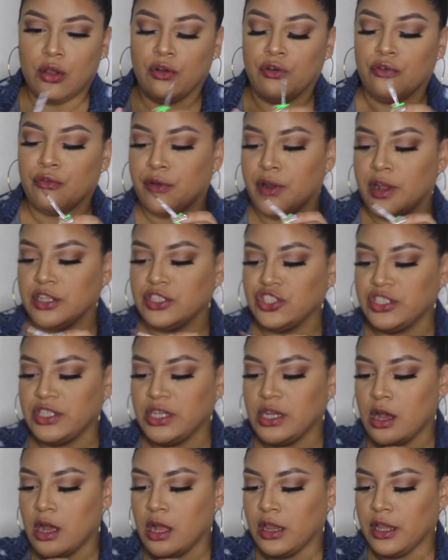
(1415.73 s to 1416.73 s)

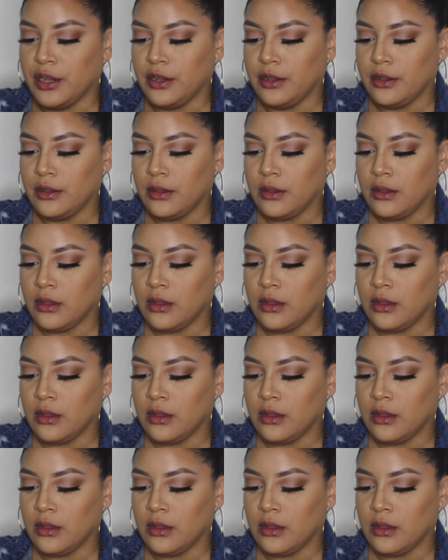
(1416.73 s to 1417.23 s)
grungy color.